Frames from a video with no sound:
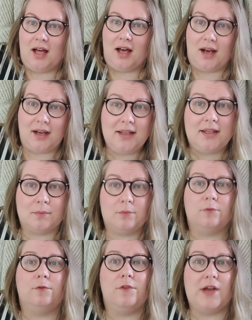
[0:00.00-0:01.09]
I am
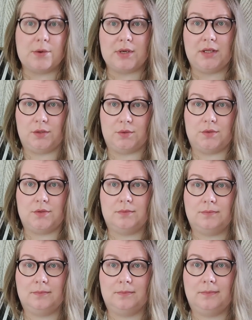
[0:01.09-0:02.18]
very good
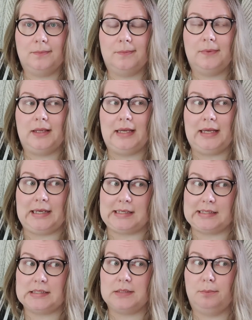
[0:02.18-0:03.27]
at